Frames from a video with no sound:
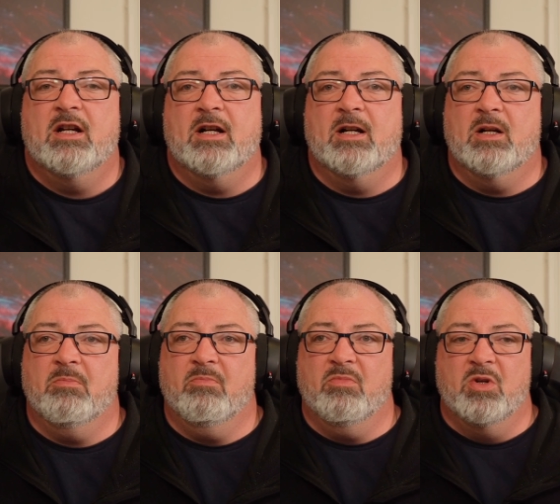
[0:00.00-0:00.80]

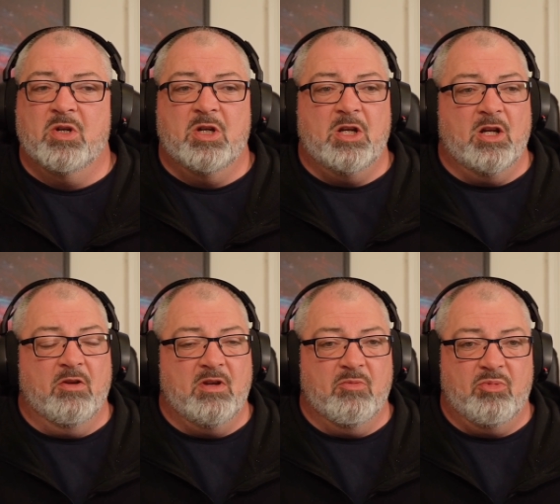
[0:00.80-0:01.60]
Um, you know,
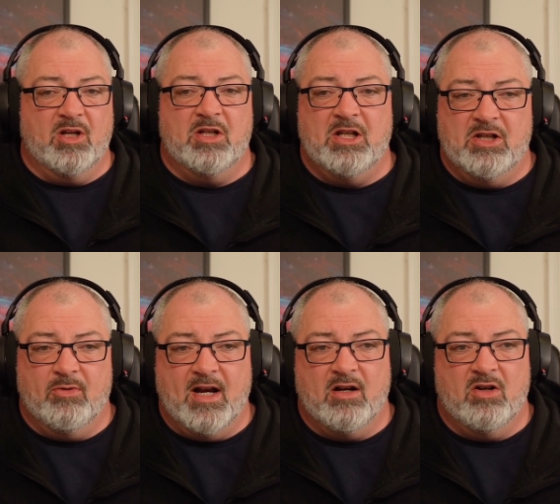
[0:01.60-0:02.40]
the ability
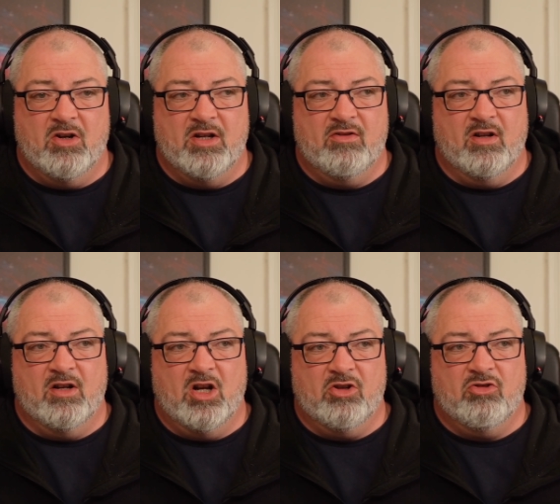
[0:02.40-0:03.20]
to analyze the
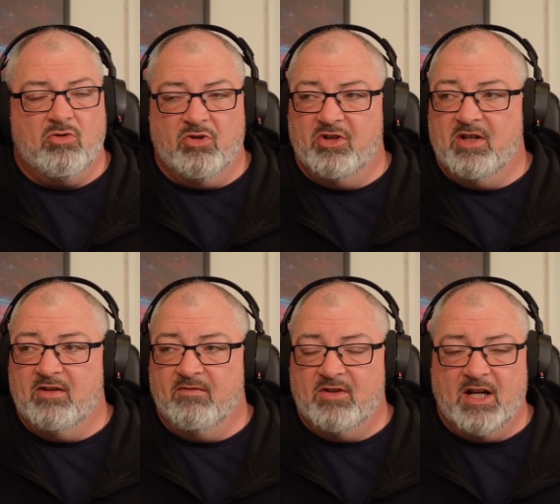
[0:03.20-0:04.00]
large
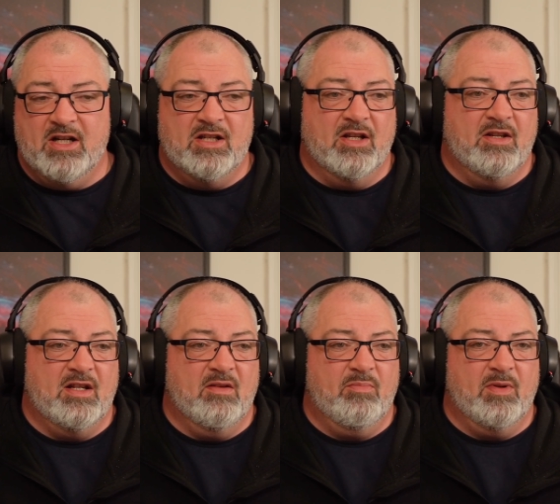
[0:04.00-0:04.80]
quantities of data,
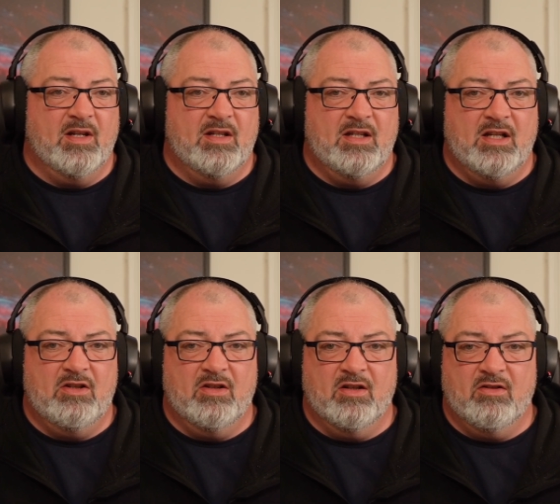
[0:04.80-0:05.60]
the ability
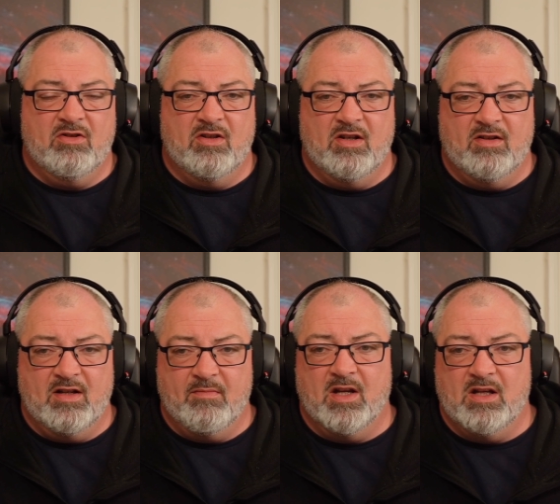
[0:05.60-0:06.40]
to, to
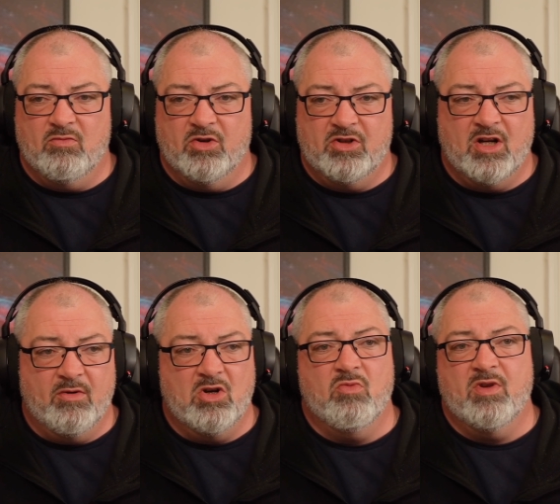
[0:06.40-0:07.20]
disseminate what's
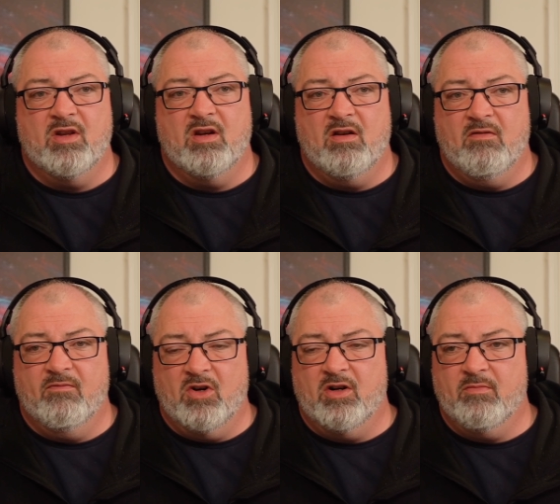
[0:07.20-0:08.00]
going on within an
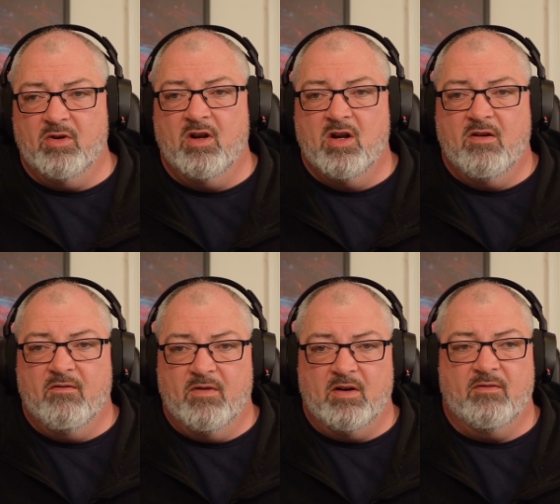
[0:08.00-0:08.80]
environment
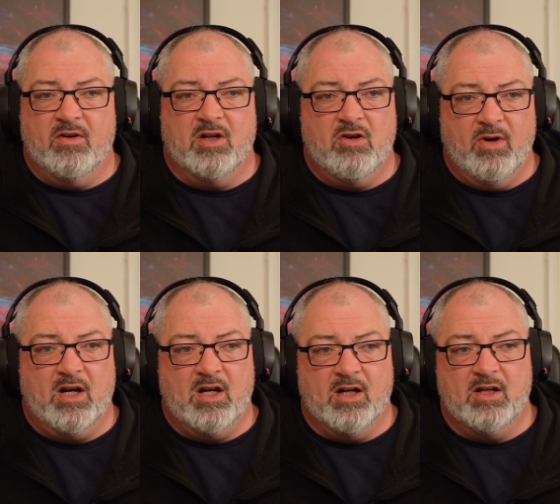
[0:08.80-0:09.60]
very, very
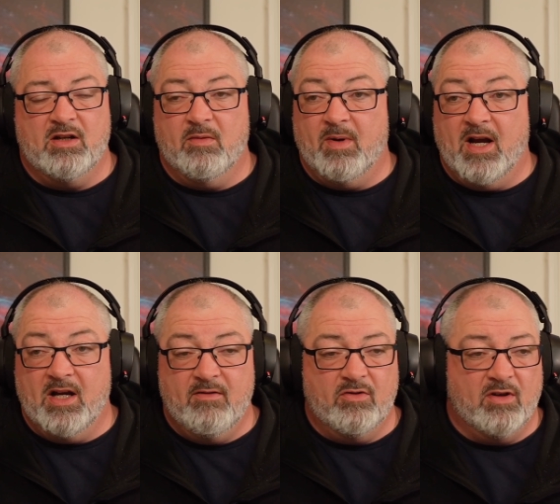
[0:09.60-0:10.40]
quickly, the
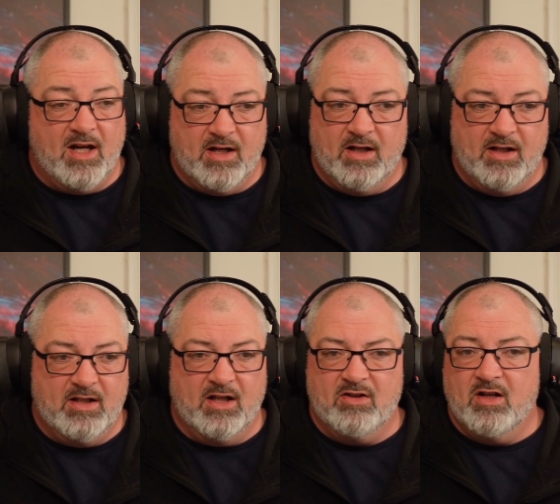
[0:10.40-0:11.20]
behavioral
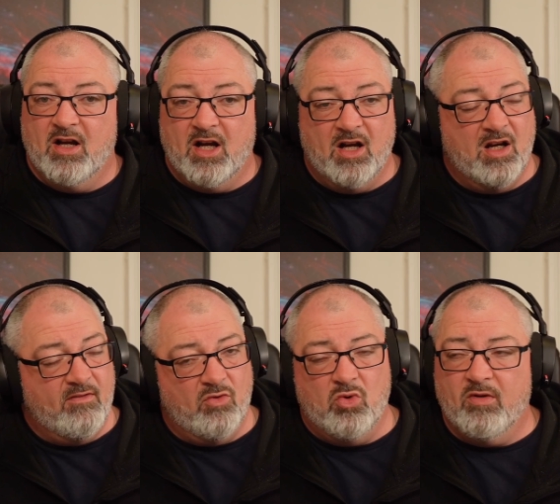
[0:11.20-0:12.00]
analytics. I
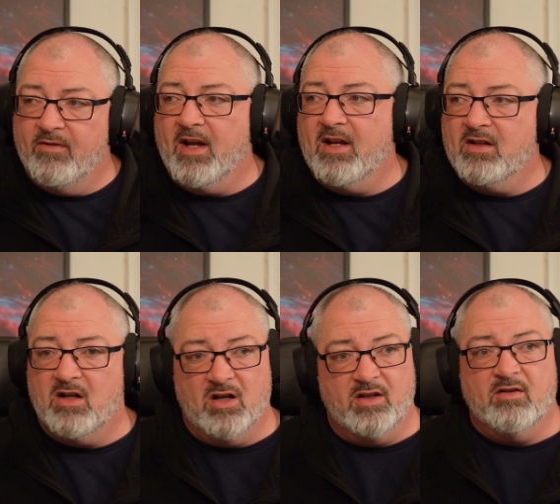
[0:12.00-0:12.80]
love all of that
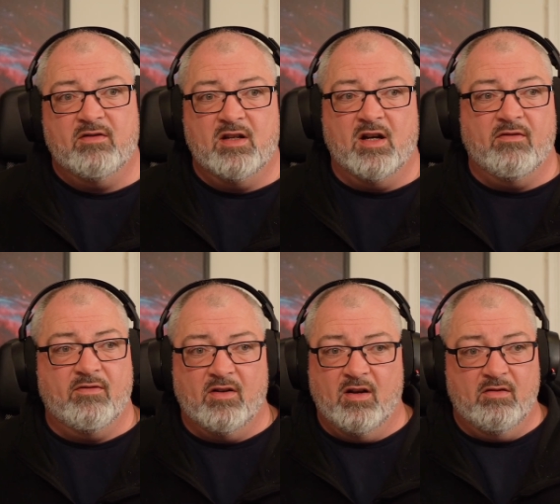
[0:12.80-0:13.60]
kind of
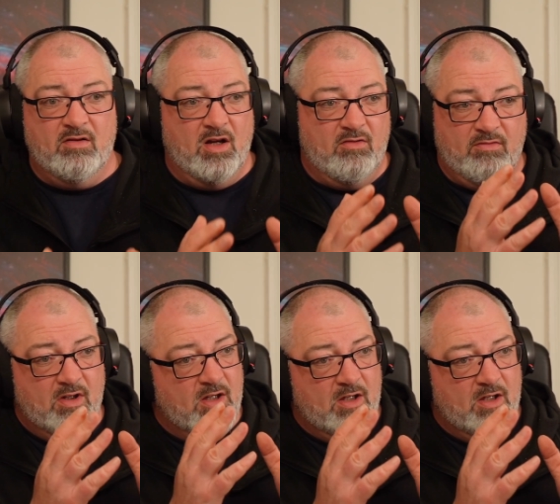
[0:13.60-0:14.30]
stuff. And, and